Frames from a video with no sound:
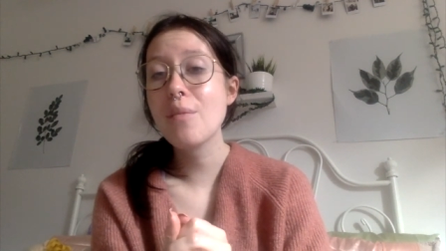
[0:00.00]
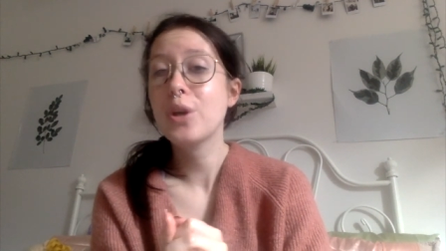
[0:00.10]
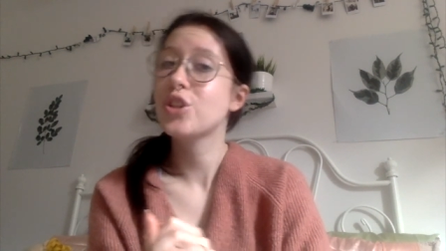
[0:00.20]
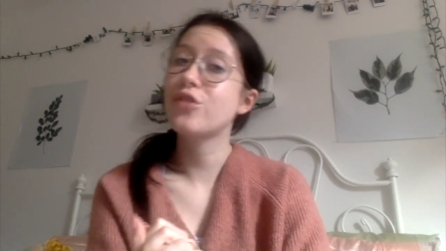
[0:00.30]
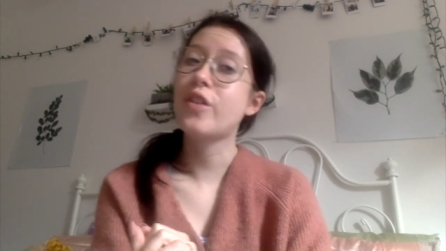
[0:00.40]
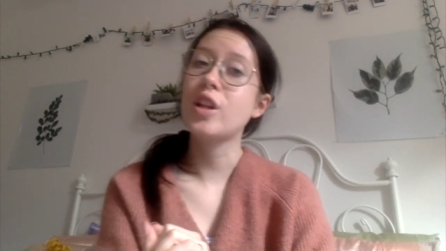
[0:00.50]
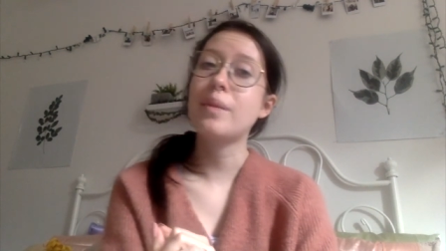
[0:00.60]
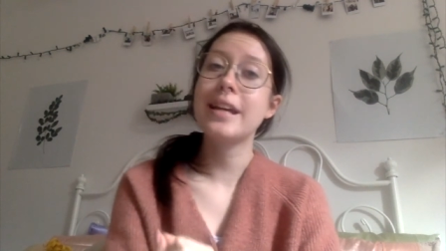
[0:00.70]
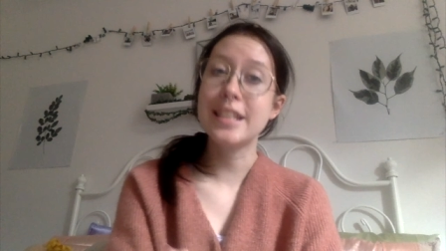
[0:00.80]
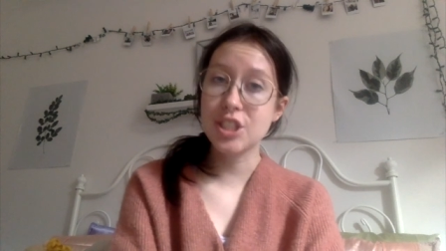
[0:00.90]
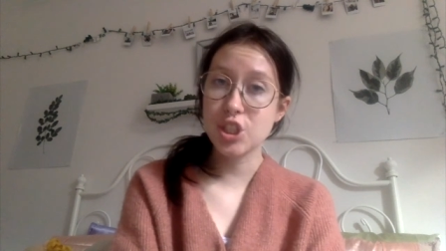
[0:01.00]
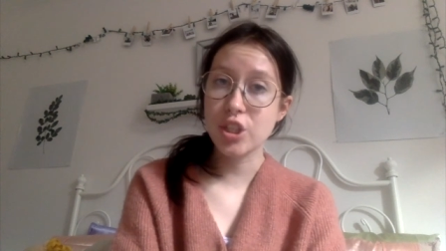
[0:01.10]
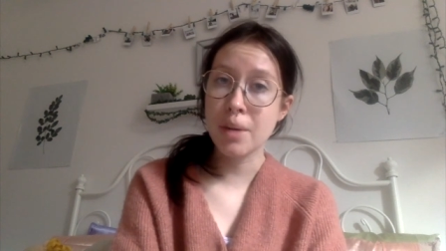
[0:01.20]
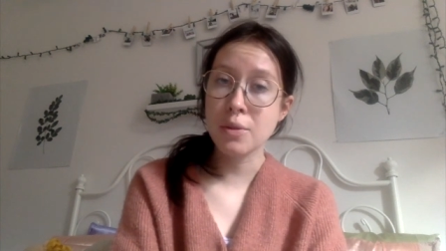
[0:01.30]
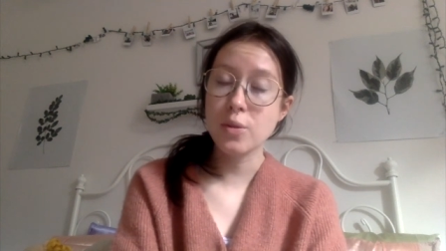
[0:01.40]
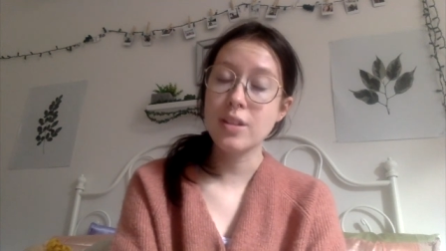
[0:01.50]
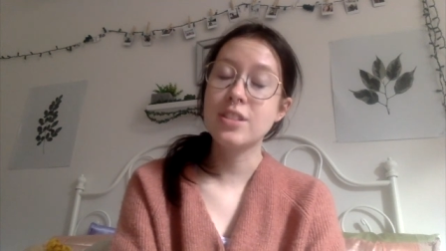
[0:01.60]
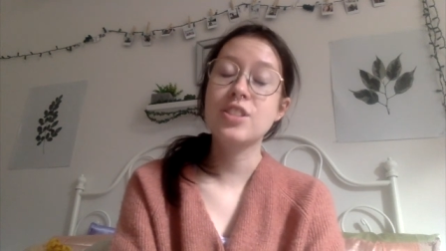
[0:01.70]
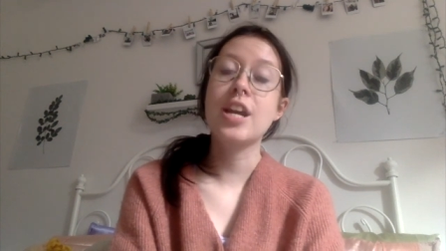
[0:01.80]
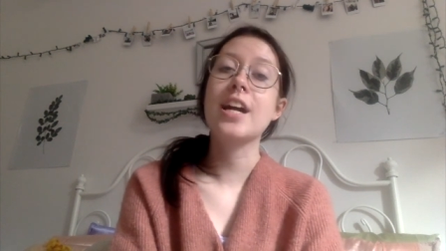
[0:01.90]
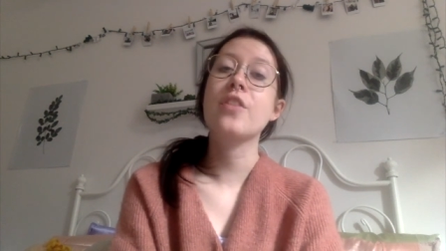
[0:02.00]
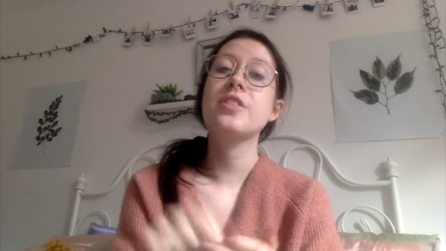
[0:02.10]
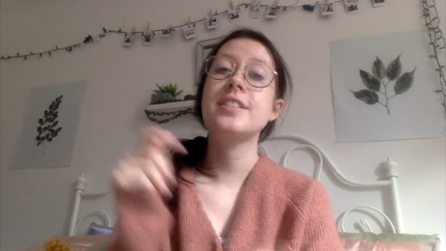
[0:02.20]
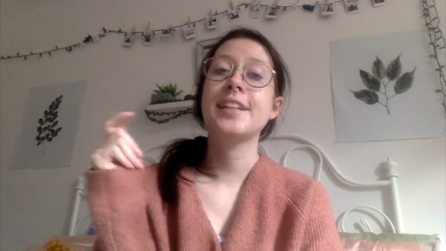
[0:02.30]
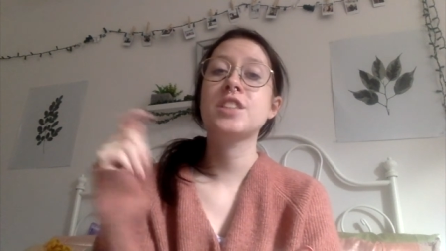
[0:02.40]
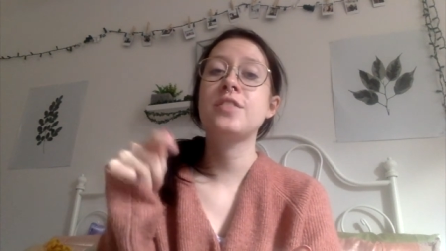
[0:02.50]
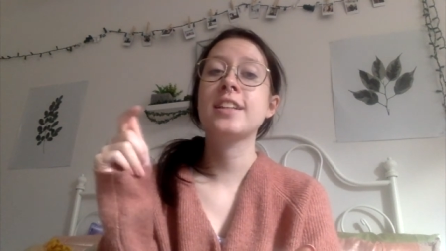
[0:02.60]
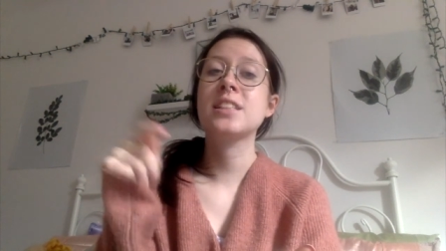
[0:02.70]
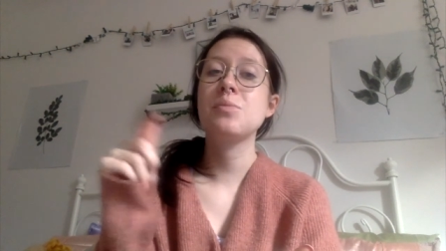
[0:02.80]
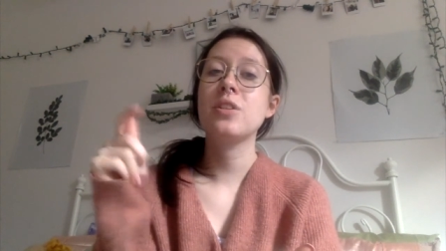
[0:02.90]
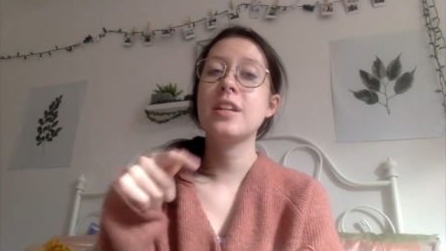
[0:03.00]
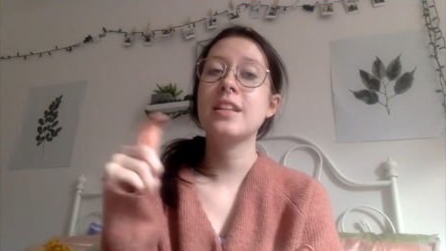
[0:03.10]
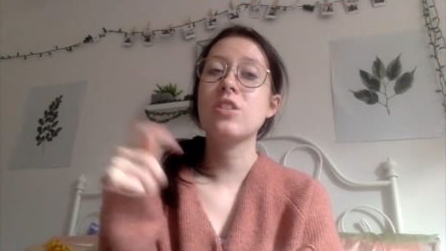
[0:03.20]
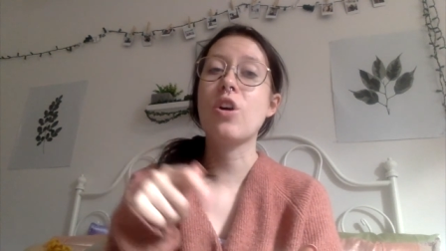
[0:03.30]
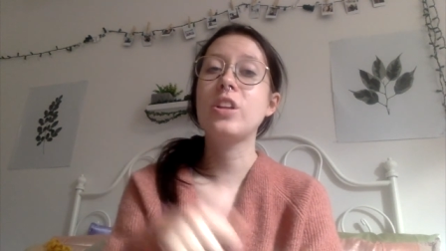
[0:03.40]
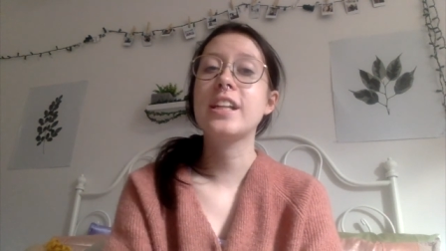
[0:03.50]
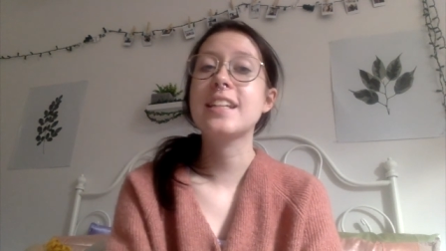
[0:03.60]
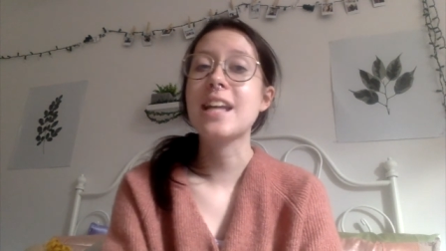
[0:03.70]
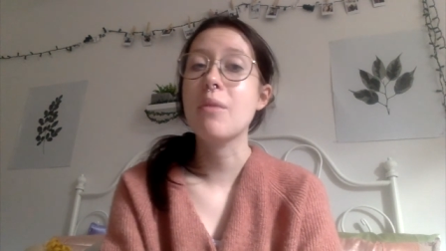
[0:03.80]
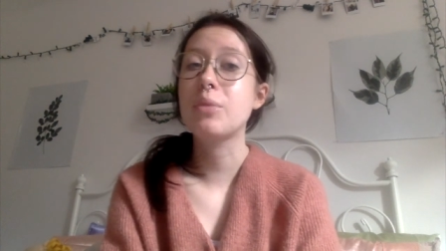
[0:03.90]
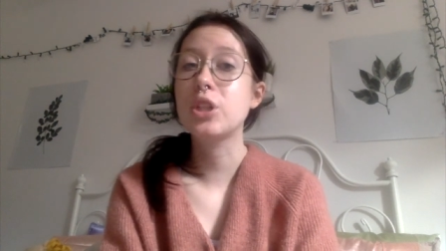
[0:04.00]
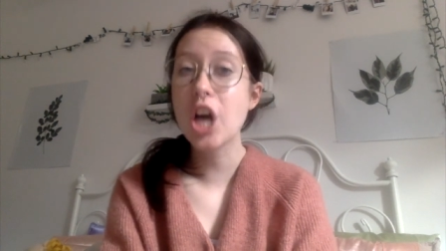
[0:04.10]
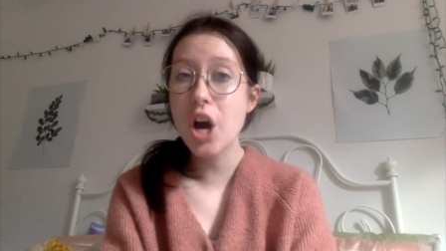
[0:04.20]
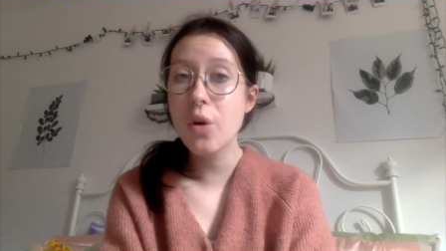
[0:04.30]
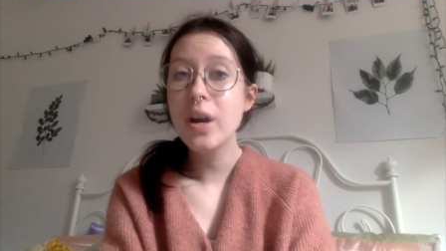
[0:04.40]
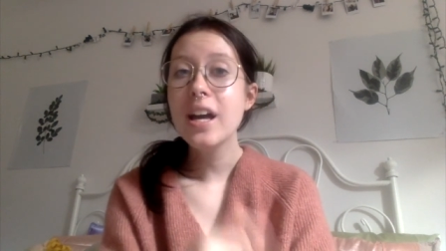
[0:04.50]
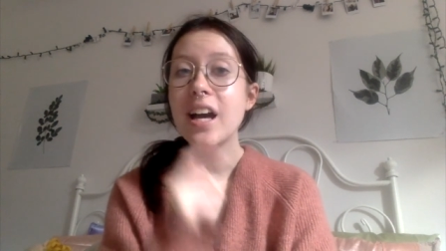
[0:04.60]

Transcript: Make sure to follow my Instagram as well as check out the SixFix community. It's all linked down below.